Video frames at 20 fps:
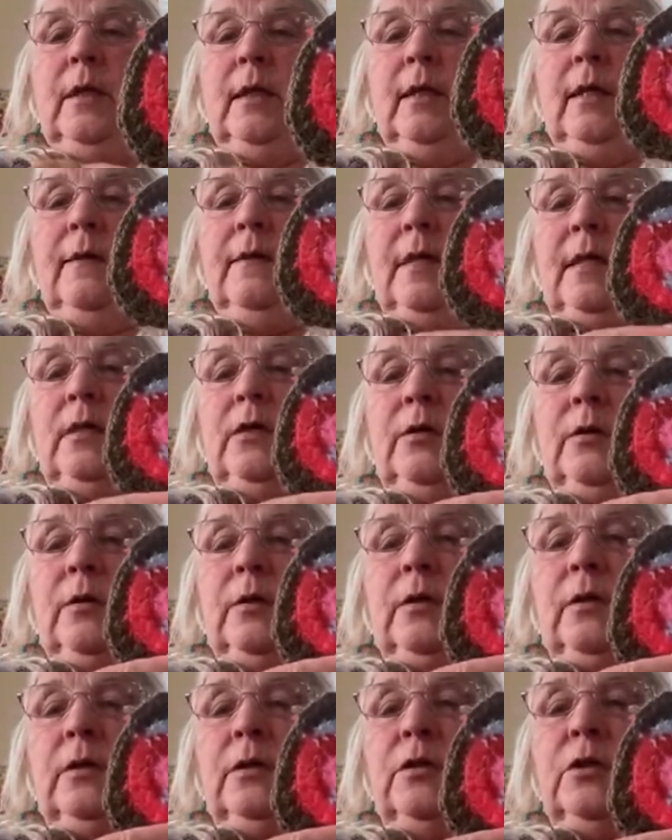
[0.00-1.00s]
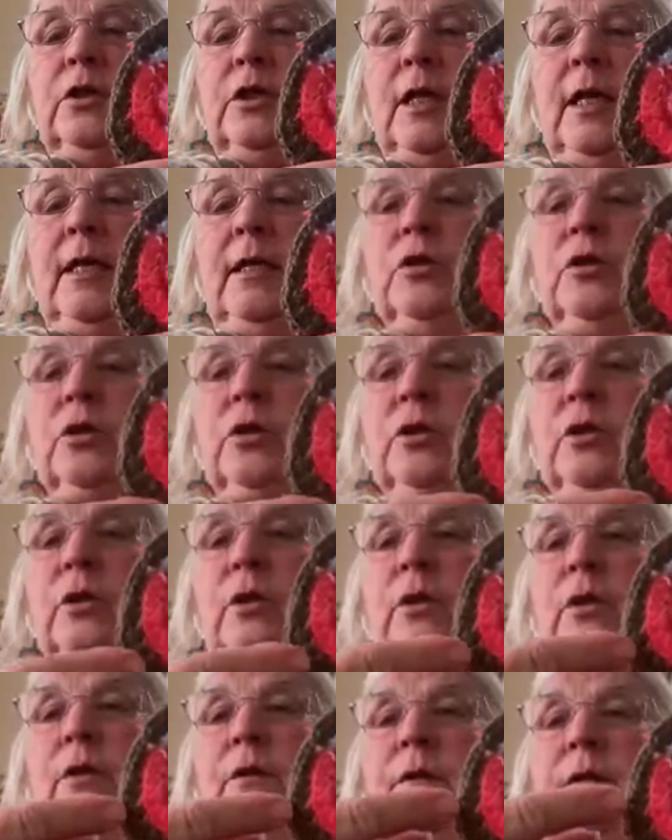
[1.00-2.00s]
And then you can change
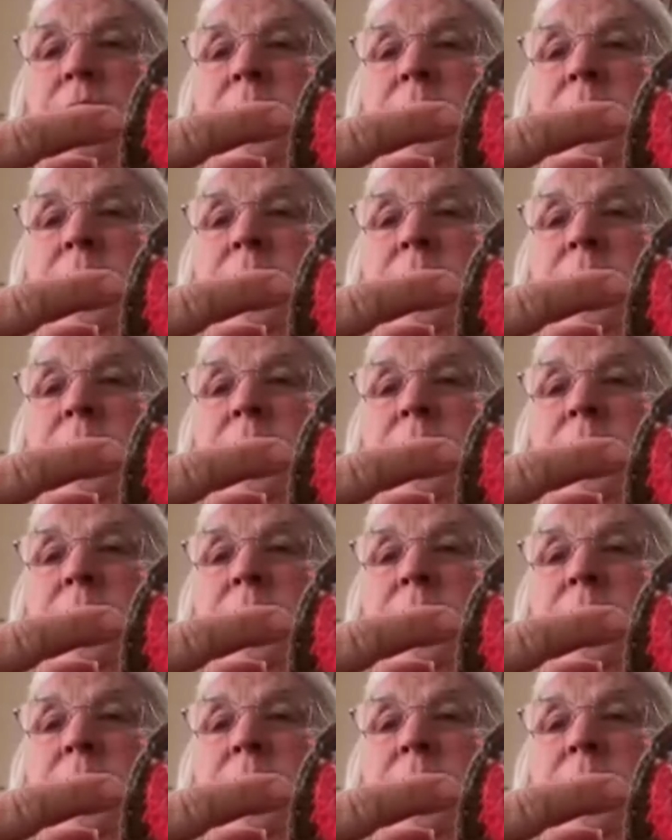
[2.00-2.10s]
the